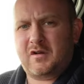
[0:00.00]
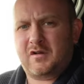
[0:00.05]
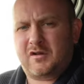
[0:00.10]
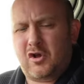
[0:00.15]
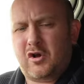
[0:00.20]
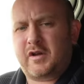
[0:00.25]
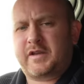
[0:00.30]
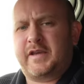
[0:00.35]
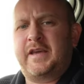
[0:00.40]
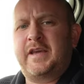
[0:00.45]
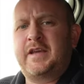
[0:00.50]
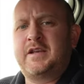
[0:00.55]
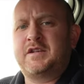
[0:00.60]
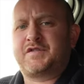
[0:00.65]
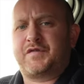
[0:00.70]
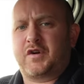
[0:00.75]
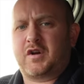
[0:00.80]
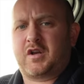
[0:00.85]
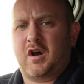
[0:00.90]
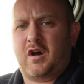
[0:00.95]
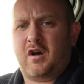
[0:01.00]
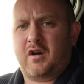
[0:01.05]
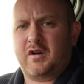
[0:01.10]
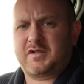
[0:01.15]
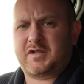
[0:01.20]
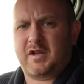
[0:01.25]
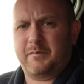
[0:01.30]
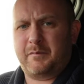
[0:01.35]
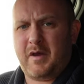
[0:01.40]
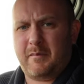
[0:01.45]
A lot of keys for
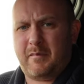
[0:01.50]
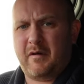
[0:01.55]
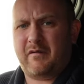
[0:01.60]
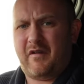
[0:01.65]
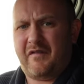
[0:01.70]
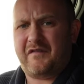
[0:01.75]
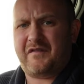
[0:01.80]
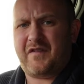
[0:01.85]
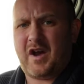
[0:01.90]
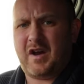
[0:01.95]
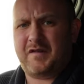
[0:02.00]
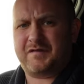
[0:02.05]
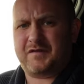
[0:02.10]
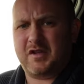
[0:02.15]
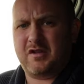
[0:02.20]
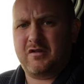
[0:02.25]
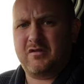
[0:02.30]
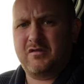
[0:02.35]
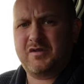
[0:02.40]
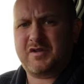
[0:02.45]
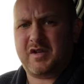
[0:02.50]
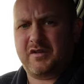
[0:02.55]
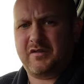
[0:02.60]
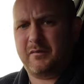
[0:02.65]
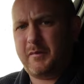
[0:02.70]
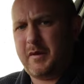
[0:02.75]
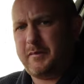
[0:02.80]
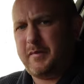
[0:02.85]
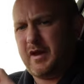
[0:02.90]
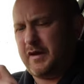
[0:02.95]
cars can be a bit of a faff to use and they'll
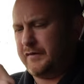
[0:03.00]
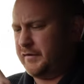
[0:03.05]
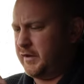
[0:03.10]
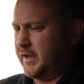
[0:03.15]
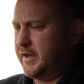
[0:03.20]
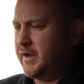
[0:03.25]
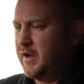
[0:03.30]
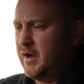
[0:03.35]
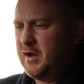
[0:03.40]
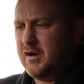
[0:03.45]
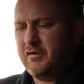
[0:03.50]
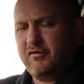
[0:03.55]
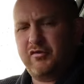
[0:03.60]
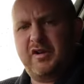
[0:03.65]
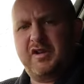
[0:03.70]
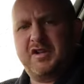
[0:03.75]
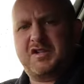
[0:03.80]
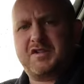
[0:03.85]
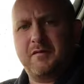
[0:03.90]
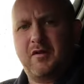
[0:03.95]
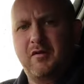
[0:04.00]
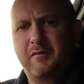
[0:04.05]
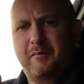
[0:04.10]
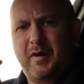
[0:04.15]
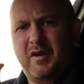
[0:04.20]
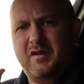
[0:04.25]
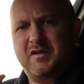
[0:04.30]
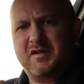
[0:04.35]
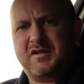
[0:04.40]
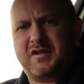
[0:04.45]
maybe have like really small
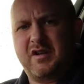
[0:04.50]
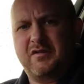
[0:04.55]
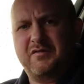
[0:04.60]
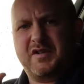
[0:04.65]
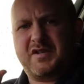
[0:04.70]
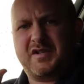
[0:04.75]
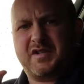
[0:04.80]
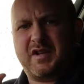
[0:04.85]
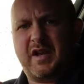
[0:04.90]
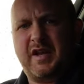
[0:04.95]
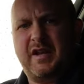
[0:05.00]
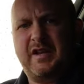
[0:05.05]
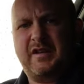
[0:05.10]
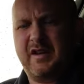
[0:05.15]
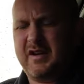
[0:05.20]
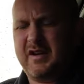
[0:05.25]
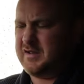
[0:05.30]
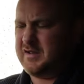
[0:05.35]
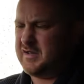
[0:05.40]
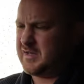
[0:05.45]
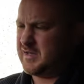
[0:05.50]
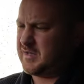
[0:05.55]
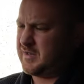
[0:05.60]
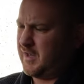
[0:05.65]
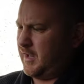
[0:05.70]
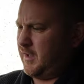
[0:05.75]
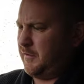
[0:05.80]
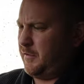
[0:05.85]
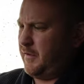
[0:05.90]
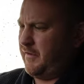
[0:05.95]
buttons down the side just
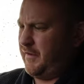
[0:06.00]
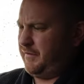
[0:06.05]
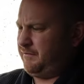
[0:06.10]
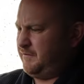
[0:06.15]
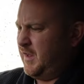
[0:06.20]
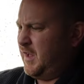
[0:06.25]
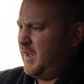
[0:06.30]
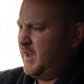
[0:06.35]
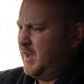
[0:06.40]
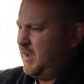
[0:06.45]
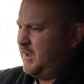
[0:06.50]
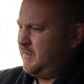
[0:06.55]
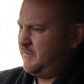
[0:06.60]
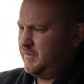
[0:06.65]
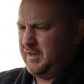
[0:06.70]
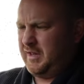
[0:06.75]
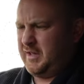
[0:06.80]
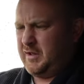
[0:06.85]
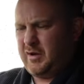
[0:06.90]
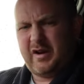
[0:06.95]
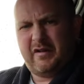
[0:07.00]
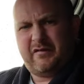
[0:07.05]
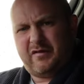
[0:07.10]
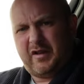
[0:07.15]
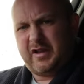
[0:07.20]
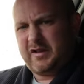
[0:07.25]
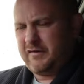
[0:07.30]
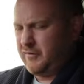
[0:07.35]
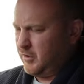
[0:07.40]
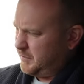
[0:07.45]
like a bit of a really kind of
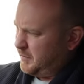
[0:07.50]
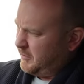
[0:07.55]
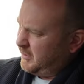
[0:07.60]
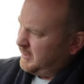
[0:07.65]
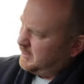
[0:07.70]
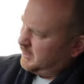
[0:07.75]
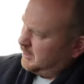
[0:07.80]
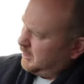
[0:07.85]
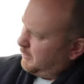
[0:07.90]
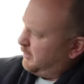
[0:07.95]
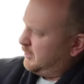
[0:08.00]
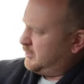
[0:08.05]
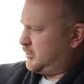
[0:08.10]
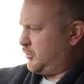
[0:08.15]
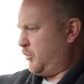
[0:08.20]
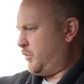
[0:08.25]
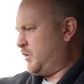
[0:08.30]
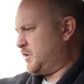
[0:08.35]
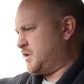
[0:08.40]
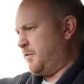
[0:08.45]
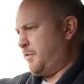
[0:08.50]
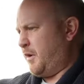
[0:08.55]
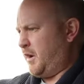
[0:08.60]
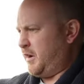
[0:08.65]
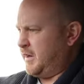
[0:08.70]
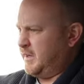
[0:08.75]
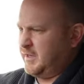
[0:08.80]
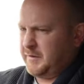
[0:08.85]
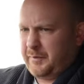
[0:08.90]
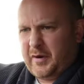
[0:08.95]
like, you've got to be really deliberate to go, where's the button
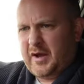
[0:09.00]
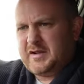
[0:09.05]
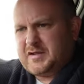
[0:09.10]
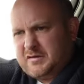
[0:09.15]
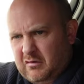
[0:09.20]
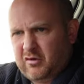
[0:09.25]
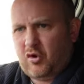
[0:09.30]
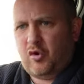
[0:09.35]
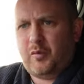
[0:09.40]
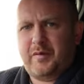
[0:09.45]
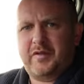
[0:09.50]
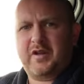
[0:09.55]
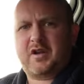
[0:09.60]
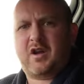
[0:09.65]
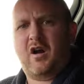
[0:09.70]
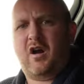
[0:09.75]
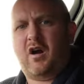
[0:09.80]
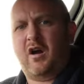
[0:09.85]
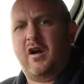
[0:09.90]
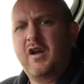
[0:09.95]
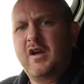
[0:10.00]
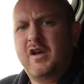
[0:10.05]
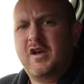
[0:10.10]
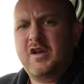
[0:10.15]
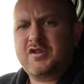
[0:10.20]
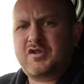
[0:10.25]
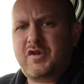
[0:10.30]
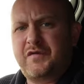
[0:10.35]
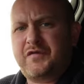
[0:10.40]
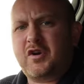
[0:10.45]
I need to press to open the car?
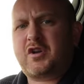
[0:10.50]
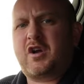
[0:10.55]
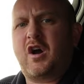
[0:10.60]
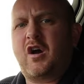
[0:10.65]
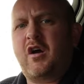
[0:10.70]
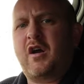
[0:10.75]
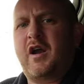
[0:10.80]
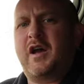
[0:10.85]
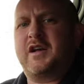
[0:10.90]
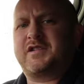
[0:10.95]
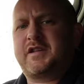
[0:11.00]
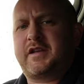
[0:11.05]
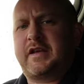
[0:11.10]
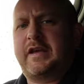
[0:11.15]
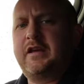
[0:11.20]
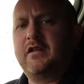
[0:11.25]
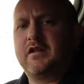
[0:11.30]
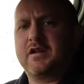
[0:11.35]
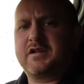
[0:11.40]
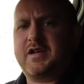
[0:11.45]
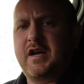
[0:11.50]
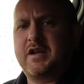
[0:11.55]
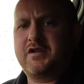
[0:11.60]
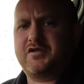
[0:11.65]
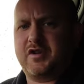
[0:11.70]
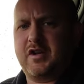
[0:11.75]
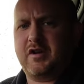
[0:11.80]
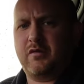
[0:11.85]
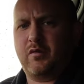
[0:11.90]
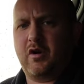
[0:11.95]
So if your car has keyless
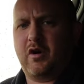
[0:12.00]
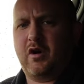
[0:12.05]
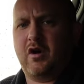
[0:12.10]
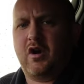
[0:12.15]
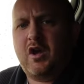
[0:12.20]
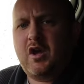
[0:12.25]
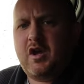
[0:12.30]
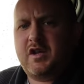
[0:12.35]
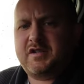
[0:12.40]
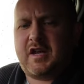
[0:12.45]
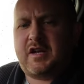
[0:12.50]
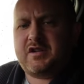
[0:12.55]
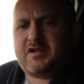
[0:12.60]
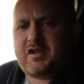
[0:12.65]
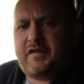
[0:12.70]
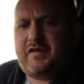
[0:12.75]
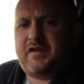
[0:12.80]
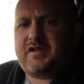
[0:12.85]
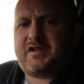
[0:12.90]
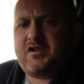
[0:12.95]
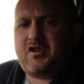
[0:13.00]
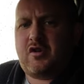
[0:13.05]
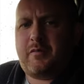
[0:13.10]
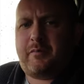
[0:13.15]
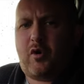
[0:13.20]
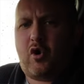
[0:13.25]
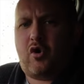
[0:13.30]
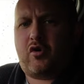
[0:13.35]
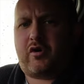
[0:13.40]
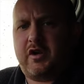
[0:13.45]
entry, where essentially if it's in your
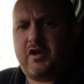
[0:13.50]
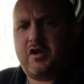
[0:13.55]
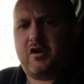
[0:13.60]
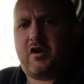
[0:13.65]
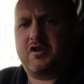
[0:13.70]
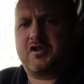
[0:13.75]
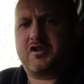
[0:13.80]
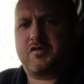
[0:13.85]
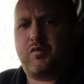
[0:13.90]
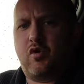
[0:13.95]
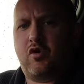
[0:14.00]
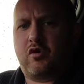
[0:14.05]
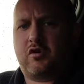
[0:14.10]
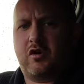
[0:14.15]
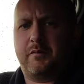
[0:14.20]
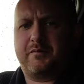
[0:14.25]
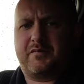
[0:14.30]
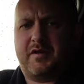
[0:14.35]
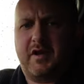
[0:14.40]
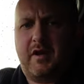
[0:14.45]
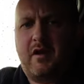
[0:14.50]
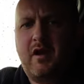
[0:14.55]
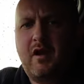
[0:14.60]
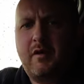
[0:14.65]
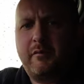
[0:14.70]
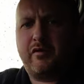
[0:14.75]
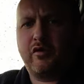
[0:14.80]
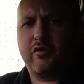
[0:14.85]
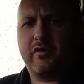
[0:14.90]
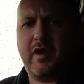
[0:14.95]
pocket, you can just walk up to it,
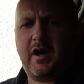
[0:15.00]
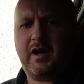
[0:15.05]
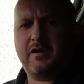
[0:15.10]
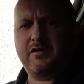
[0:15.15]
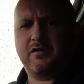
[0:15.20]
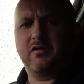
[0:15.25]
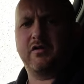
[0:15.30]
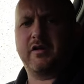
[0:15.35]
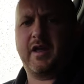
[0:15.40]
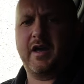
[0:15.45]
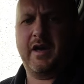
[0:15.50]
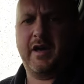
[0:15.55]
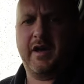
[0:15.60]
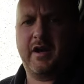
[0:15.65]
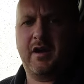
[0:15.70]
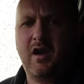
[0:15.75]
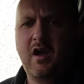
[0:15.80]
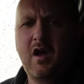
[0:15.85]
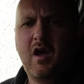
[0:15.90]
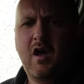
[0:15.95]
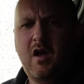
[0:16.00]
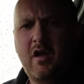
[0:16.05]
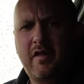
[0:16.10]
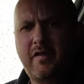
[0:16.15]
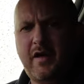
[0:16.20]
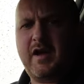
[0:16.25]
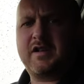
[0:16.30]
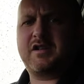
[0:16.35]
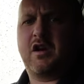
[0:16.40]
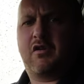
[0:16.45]
pull the handle and get in,
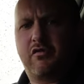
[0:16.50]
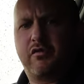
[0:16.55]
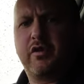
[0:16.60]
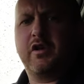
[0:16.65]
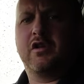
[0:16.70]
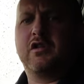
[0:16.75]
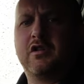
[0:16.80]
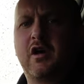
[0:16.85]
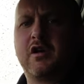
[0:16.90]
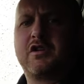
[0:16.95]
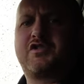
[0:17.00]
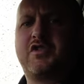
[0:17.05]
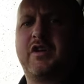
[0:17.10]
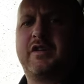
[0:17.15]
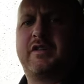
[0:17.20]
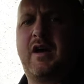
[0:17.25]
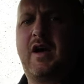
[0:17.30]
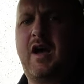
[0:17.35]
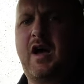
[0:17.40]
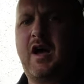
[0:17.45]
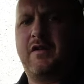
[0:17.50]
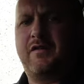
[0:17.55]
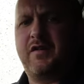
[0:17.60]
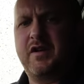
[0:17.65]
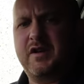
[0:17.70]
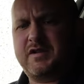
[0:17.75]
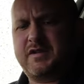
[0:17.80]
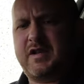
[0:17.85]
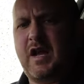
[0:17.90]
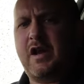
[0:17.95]
that is a real luxury to have. And
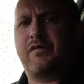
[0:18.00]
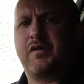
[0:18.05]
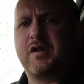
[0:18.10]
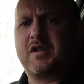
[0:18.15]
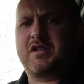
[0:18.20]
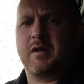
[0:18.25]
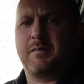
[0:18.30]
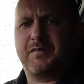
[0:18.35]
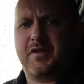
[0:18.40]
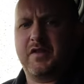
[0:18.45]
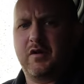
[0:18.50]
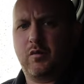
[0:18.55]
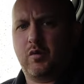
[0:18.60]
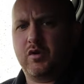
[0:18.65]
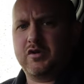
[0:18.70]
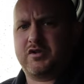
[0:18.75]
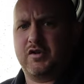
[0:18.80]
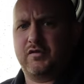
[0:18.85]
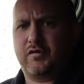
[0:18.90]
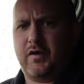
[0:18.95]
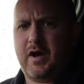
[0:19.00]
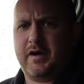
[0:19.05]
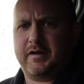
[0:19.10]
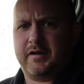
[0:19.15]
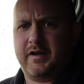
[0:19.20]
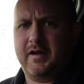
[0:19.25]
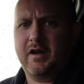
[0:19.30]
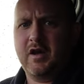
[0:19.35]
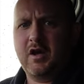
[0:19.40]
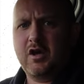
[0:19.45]
it's definitely something that once you've had
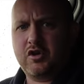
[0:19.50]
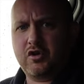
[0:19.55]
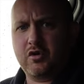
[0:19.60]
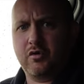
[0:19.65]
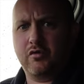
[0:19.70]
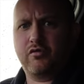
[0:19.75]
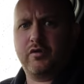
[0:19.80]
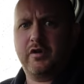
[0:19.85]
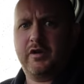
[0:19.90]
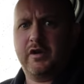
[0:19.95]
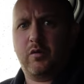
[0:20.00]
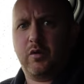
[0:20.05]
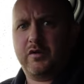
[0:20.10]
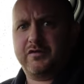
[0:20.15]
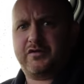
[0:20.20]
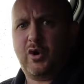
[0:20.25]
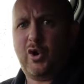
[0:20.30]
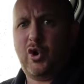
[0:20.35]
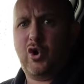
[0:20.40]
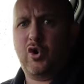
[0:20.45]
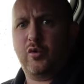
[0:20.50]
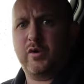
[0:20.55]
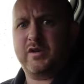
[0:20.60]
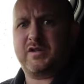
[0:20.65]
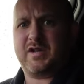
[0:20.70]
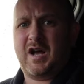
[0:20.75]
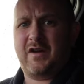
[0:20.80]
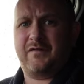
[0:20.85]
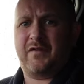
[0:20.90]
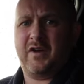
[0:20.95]
it, you'll really want to always
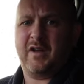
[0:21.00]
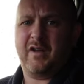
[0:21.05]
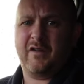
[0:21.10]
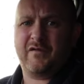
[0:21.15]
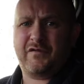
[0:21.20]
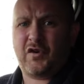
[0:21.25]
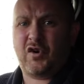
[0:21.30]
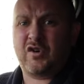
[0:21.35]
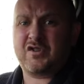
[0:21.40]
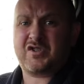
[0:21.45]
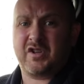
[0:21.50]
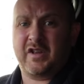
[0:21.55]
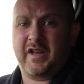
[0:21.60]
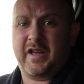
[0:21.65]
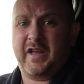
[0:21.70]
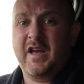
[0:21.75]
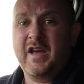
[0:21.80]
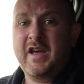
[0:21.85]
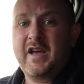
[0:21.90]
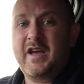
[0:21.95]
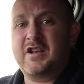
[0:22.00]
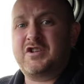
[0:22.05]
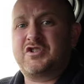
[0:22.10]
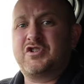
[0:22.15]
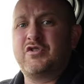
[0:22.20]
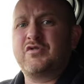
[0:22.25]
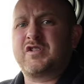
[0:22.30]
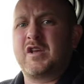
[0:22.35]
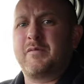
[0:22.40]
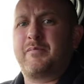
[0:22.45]
have it. Unfortunately, it's
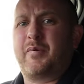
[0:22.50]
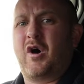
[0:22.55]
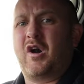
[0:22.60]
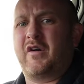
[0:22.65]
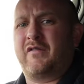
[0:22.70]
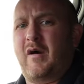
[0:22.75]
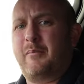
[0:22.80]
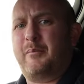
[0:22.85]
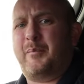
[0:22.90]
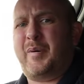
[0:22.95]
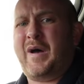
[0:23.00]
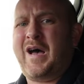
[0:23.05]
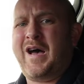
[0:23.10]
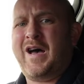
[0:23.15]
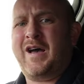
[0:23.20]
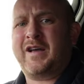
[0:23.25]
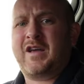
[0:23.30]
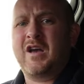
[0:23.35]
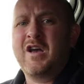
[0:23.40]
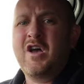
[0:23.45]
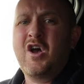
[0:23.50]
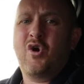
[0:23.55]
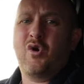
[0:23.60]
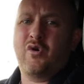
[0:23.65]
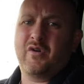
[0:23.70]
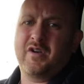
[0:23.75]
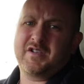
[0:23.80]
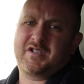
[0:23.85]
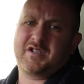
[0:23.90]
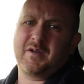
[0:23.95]
usually part of a pack
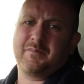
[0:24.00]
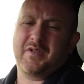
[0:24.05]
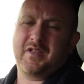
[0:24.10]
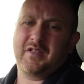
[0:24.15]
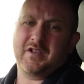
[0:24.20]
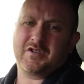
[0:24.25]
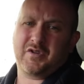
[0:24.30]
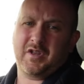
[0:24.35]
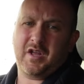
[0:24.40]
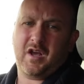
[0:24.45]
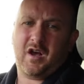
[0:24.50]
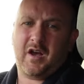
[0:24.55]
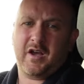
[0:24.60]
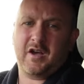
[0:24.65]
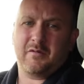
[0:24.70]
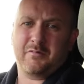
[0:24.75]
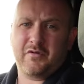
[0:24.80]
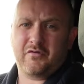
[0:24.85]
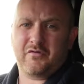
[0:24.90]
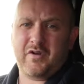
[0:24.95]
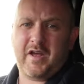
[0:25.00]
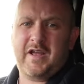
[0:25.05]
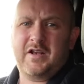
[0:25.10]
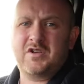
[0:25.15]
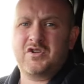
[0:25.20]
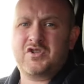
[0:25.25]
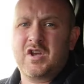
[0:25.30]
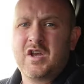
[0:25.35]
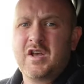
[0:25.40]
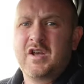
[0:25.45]
or it's something that's really high up the
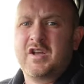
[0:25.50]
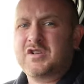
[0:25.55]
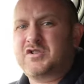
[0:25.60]
range.